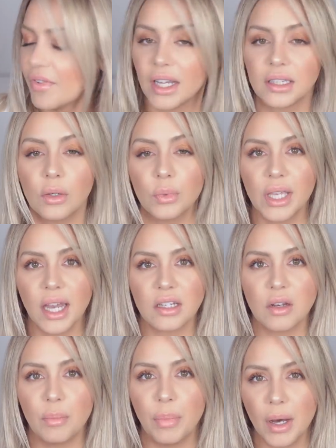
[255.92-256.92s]
fact that we had
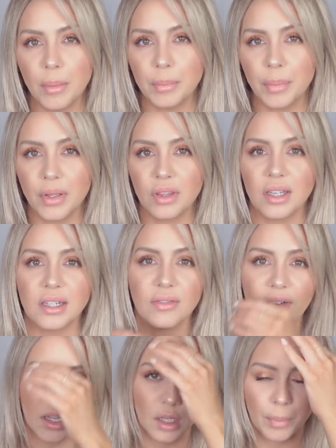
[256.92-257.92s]
to bump the
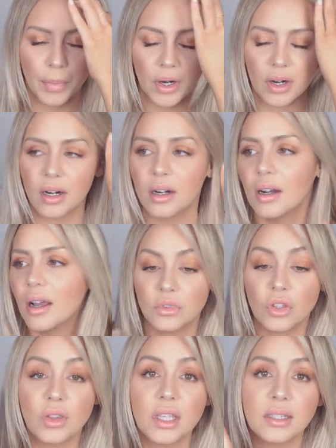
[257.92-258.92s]
developer.
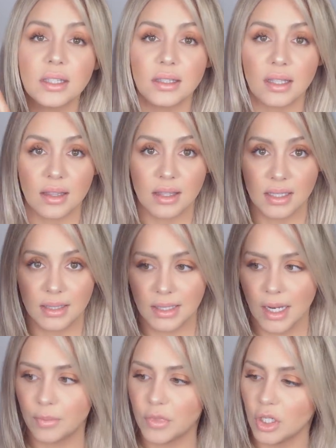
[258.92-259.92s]
So this is the
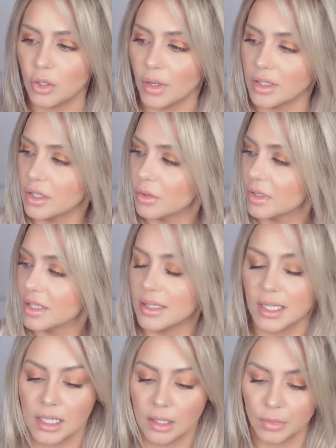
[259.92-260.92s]
step two, as you can
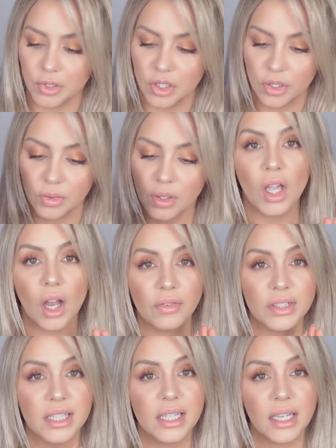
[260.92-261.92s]
see, number two.
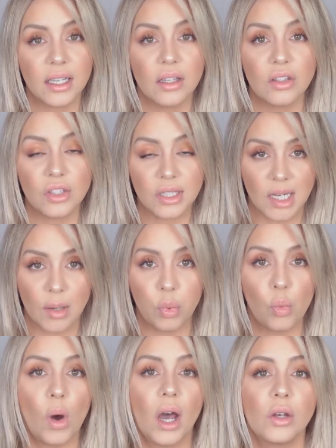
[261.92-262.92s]
Obviously, step
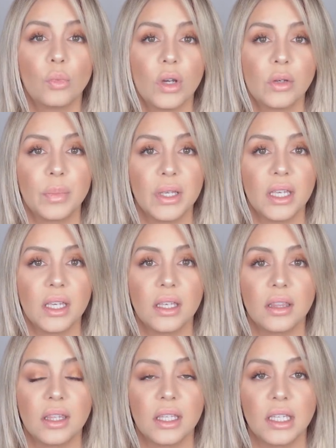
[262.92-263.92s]
one would
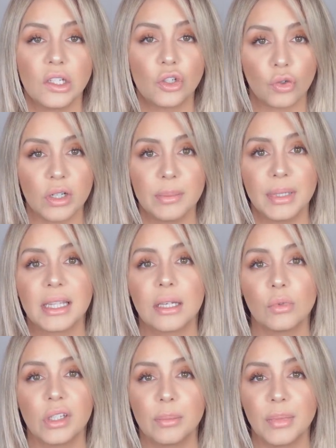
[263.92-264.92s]
be the treatment that
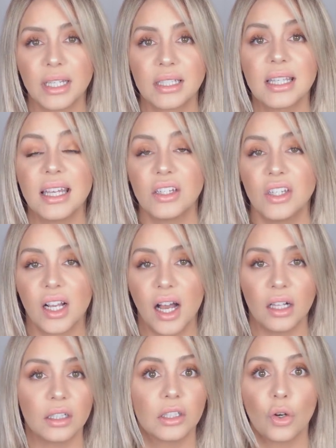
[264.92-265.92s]
we mix into
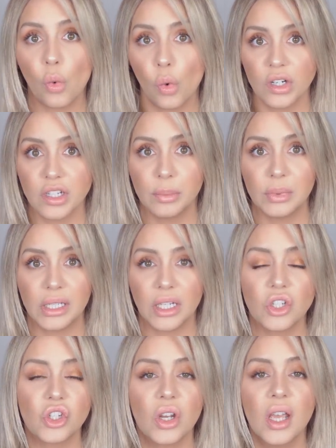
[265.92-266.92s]
color or to
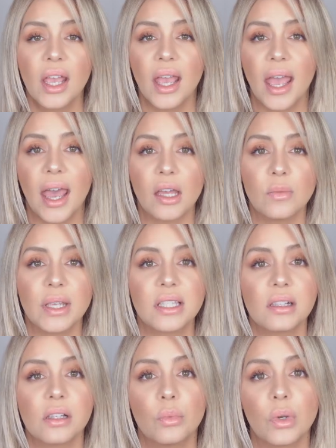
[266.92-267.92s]
bleach. And
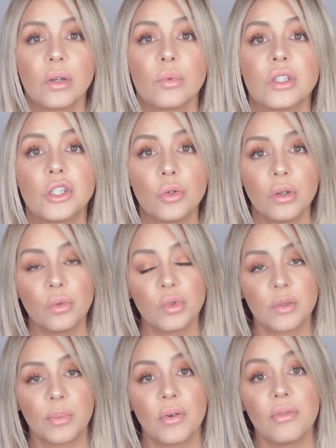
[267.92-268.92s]
basically what it was doing
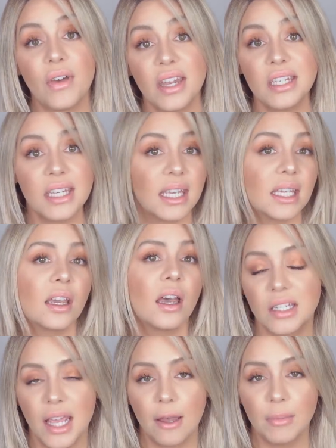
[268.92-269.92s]
was preventing
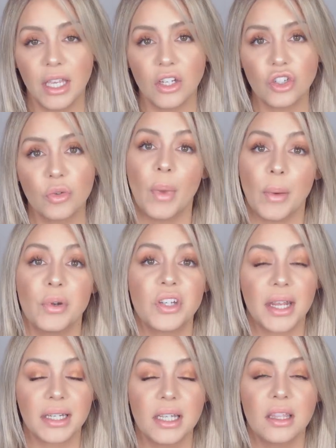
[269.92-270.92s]
damage by
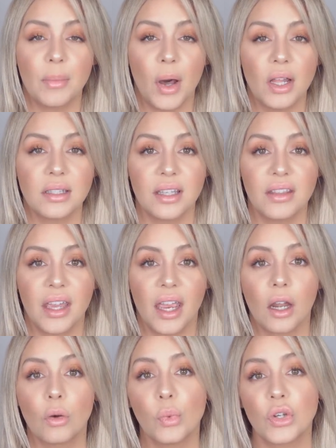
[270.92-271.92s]
protecting the bonds in the
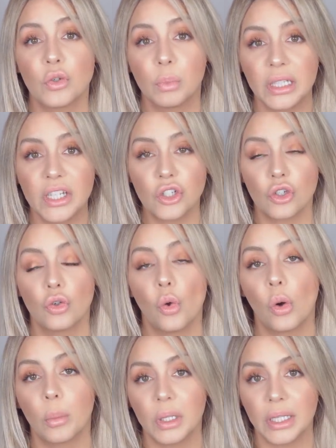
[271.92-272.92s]
hair, which bleach
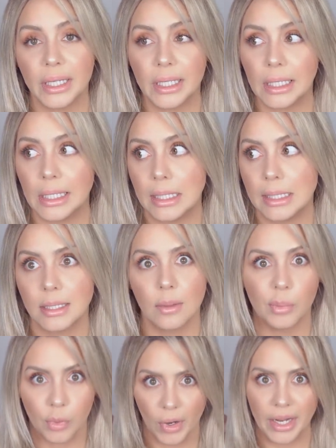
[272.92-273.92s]
normally is
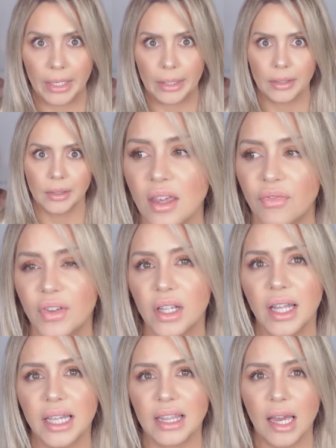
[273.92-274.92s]
breaking. I feel
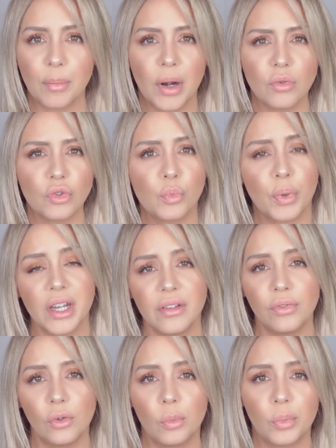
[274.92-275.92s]
like that part was pretty
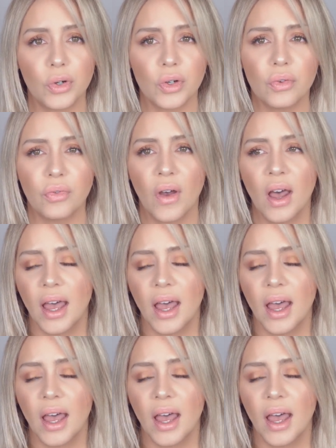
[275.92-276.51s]
foolproof,